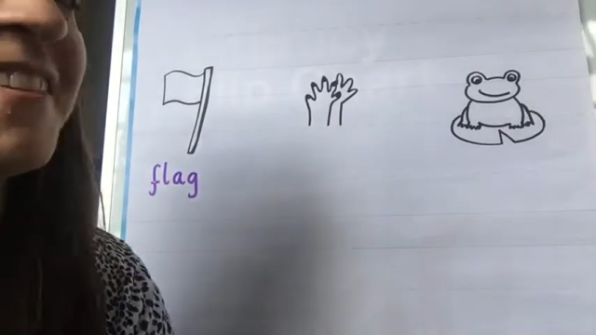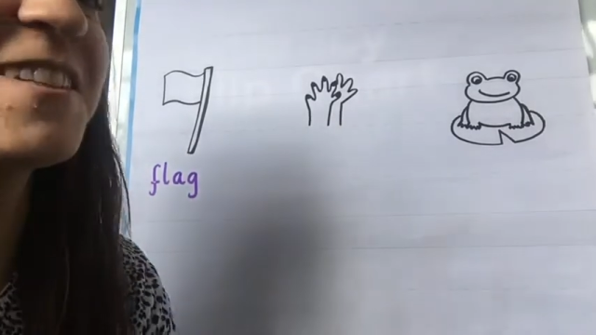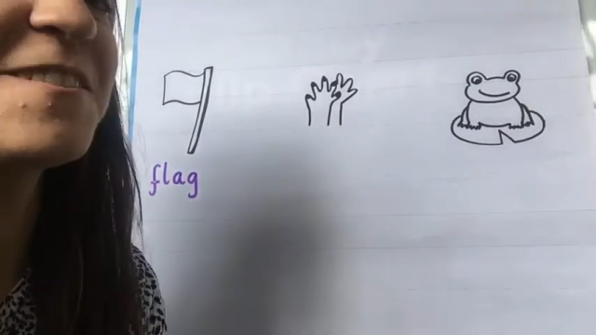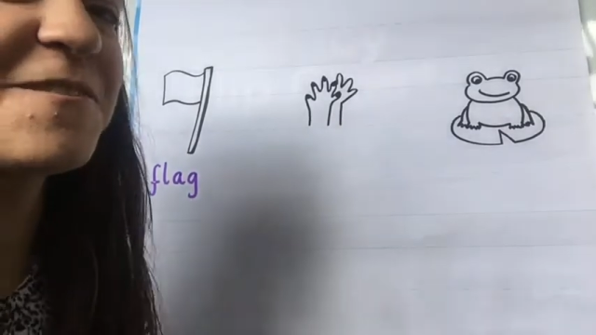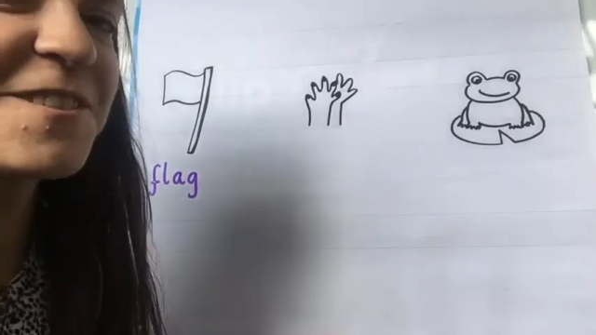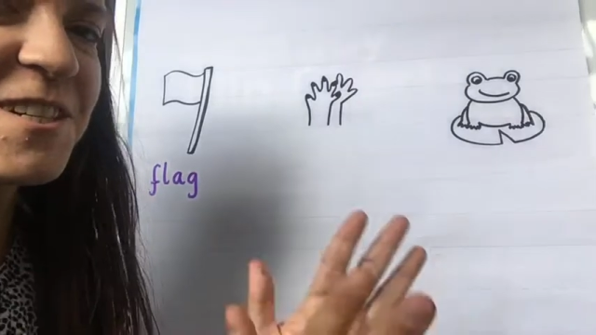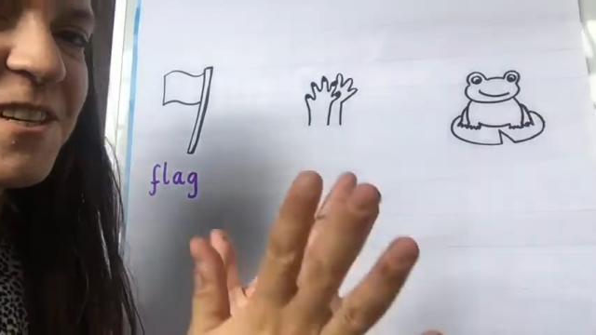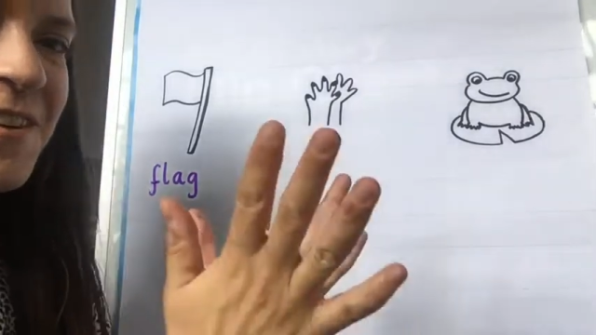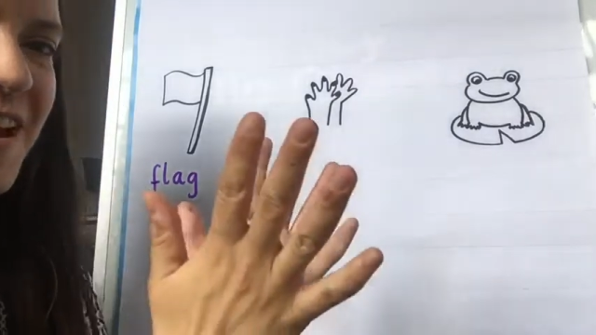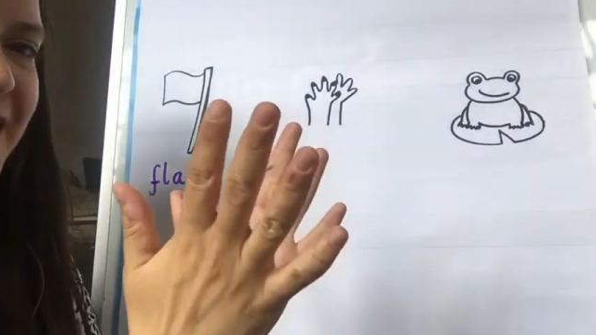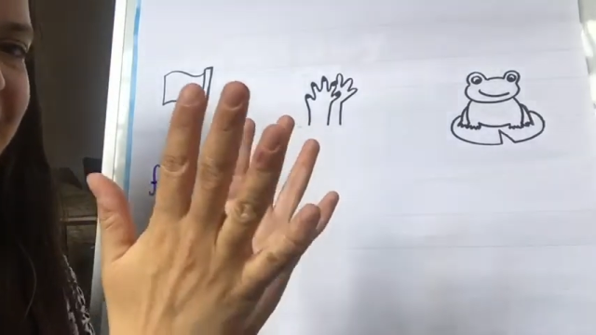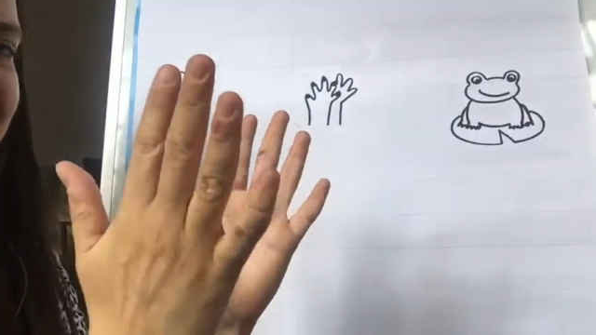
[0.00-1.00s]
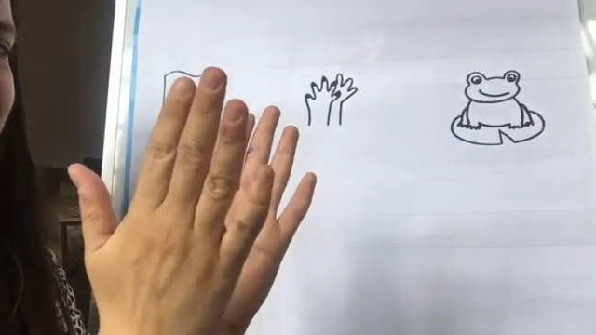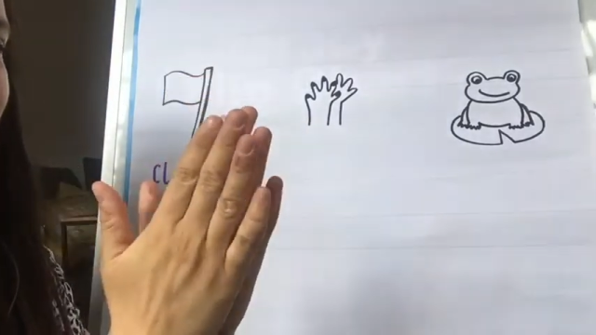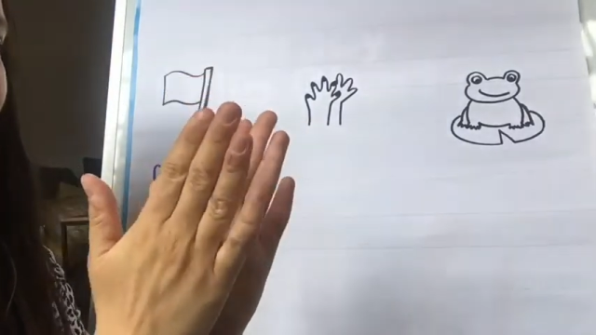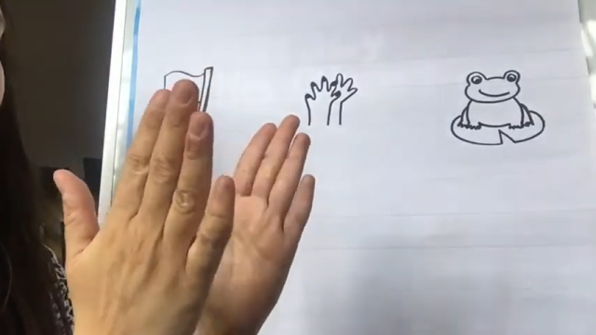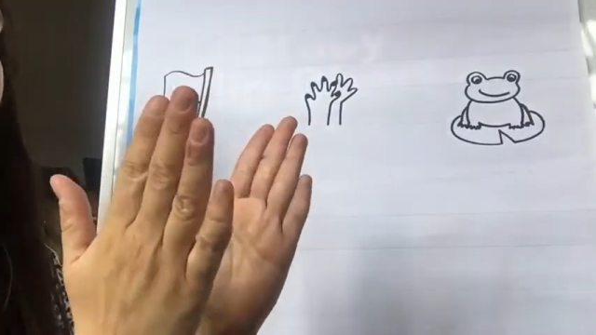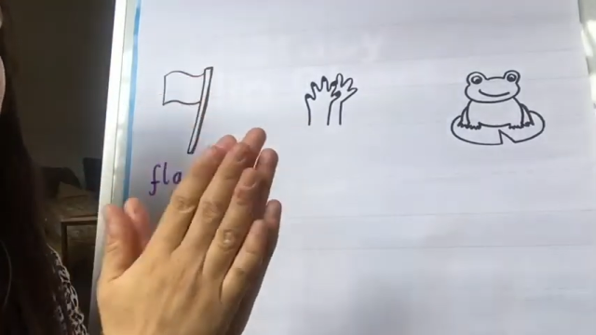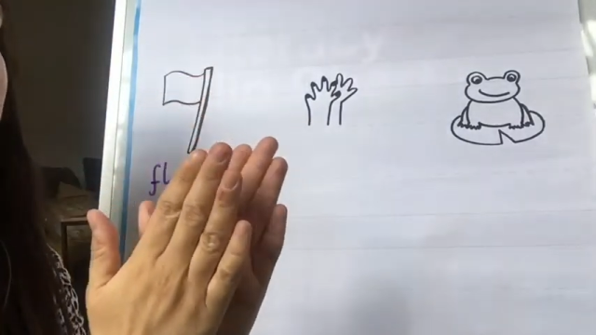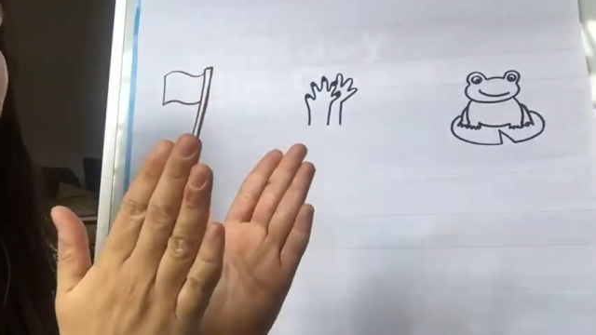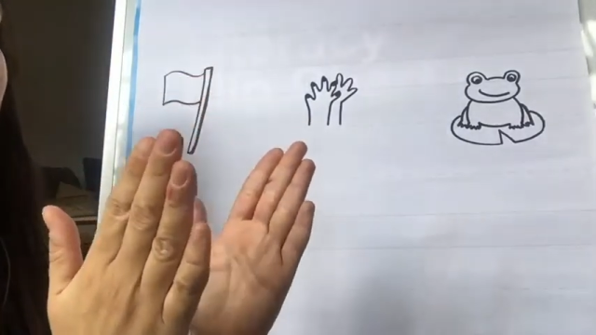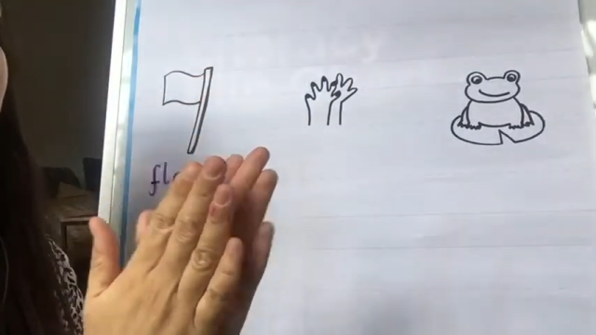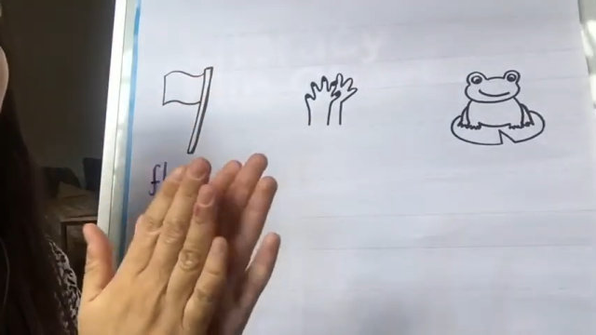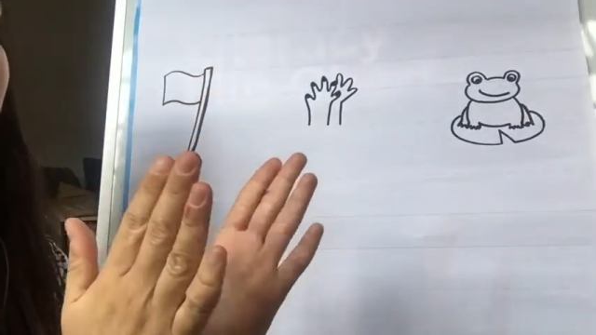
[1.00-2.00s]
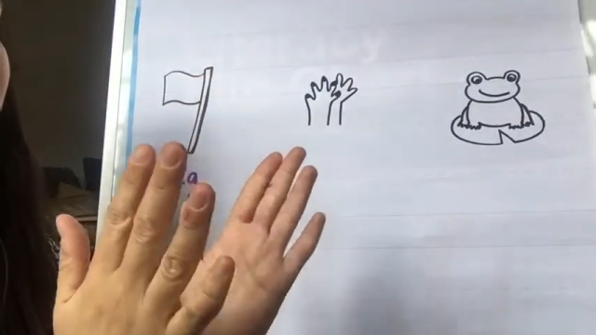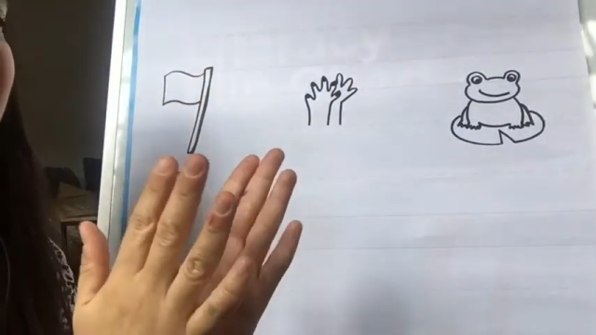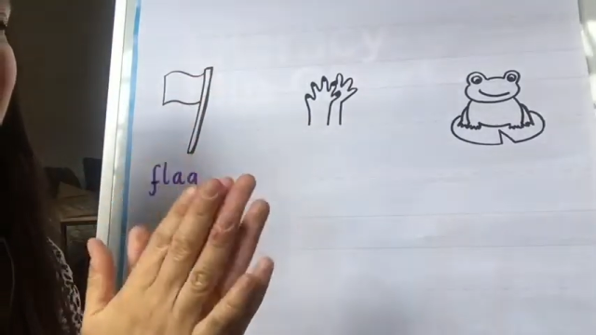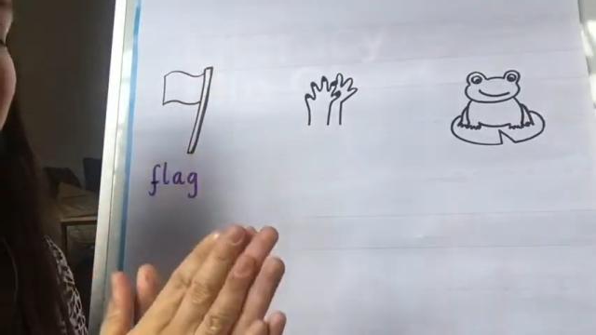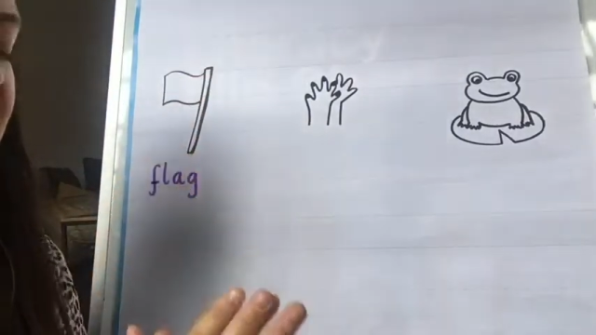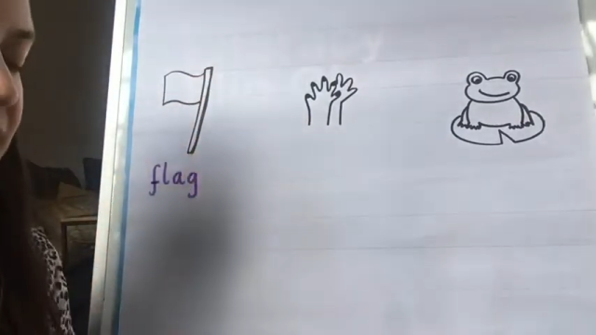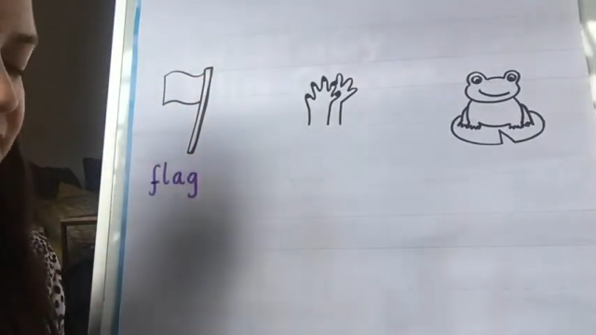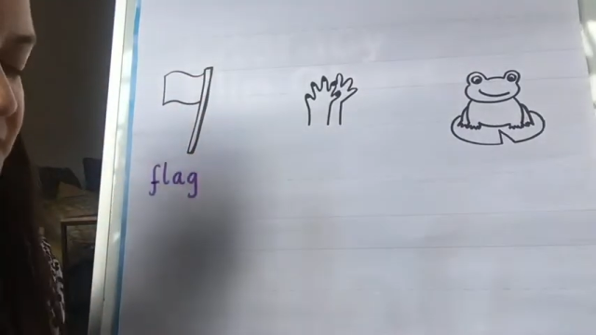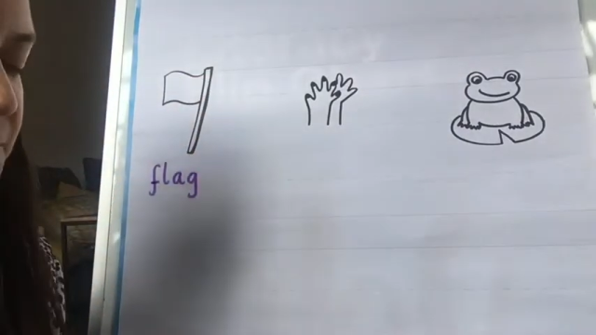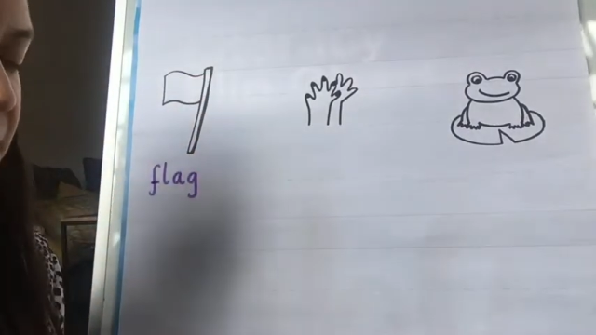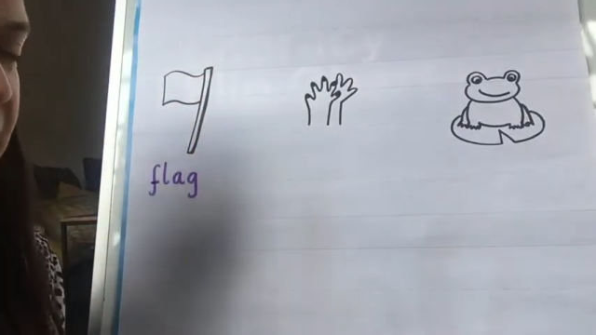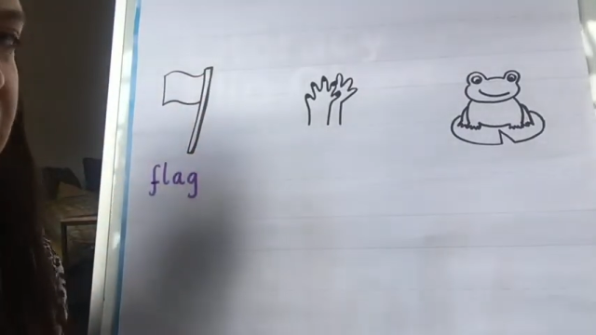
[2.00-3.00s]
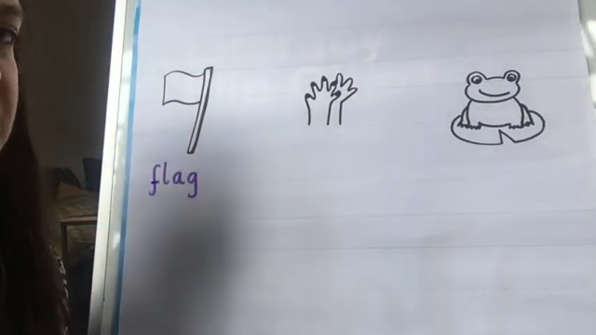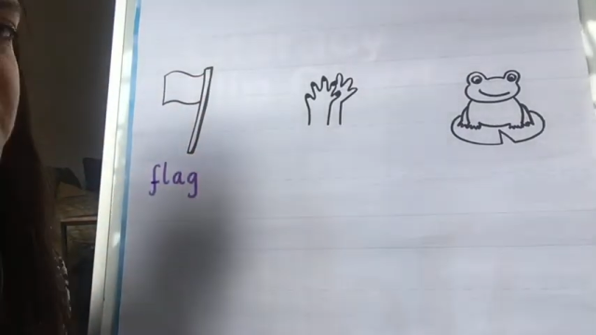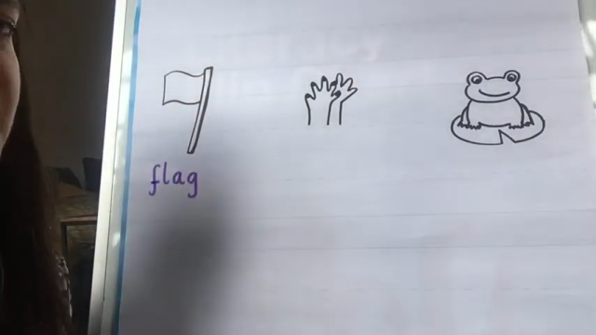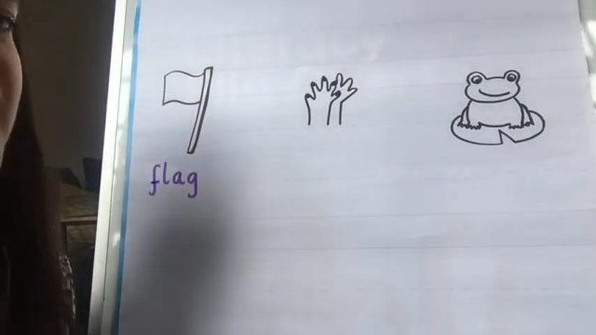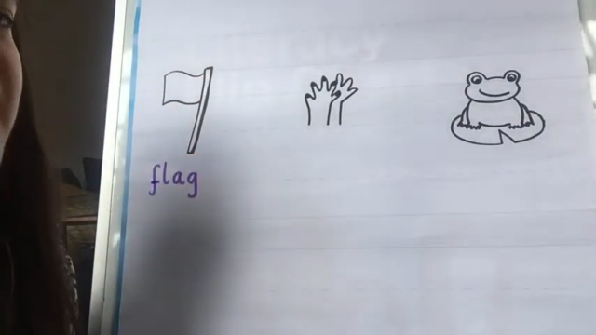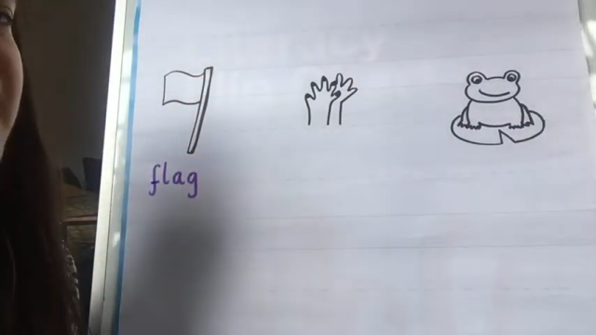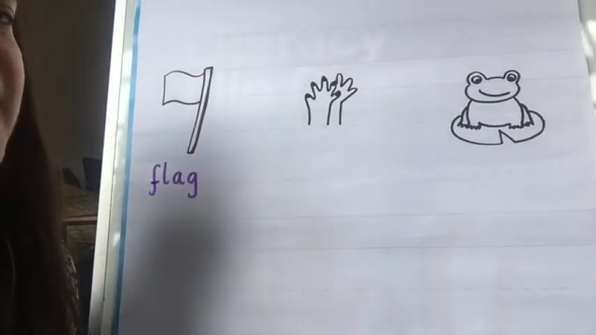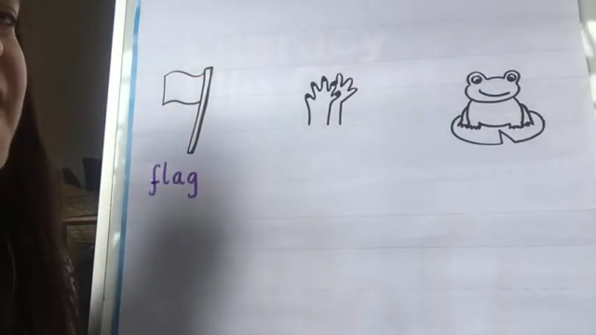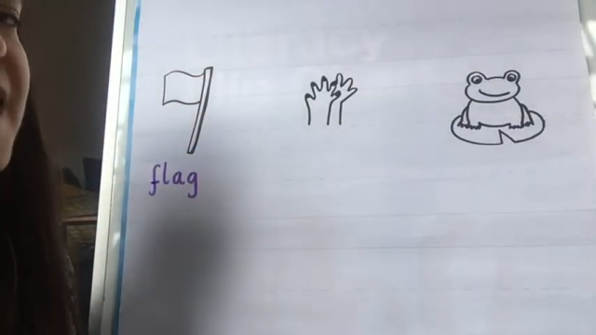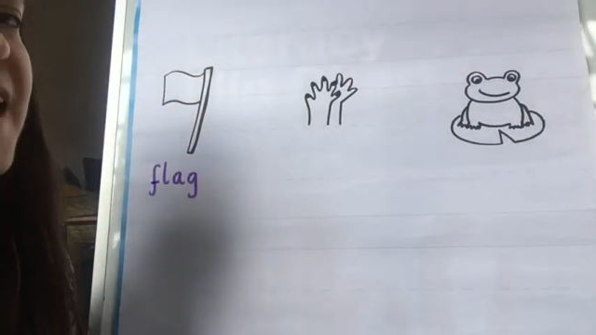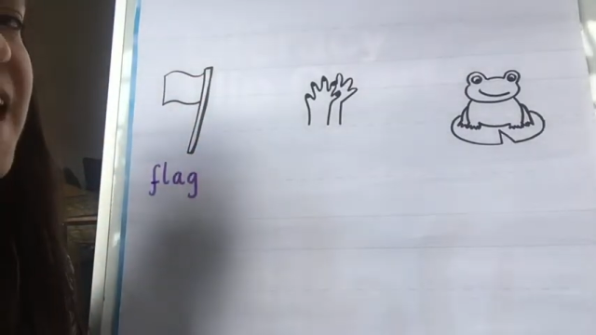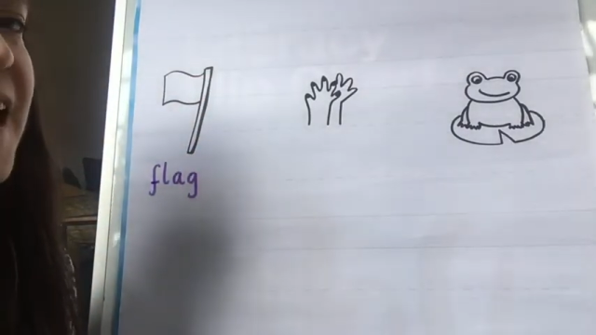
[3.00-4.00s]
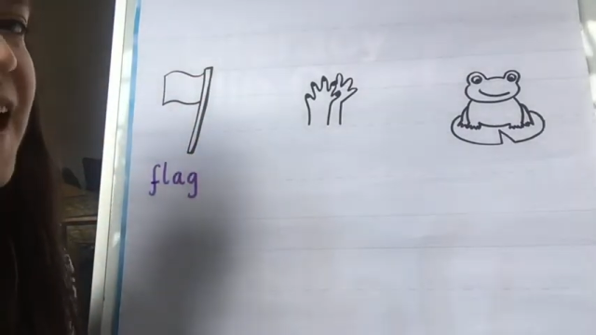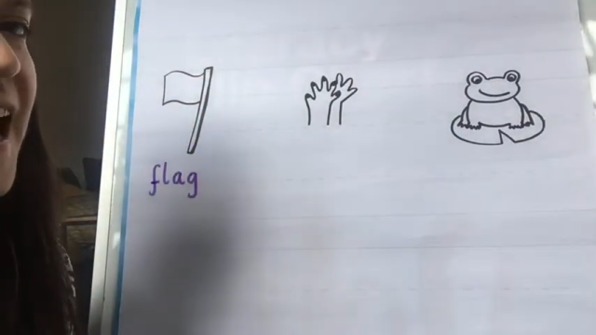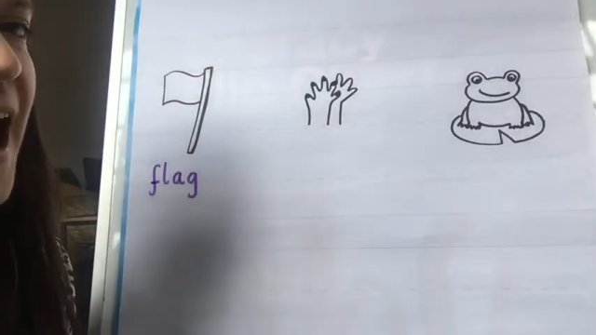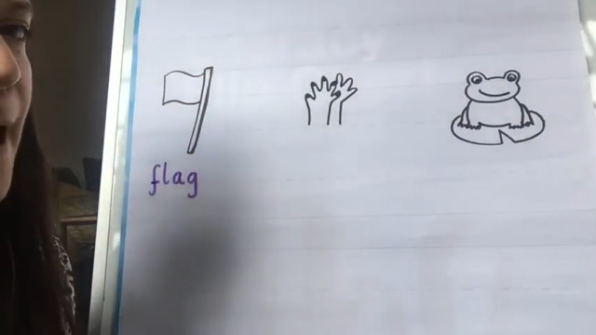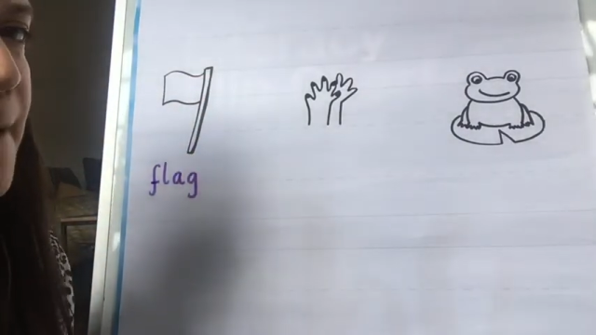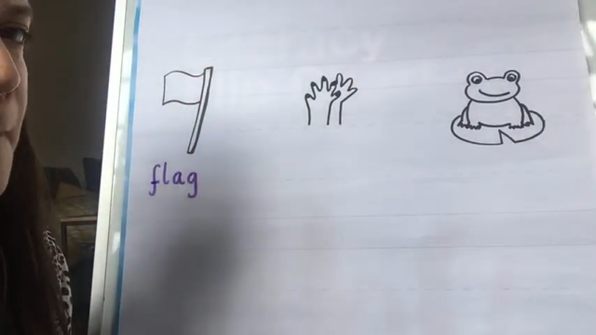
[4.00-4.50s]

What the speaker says: (no speaker visible)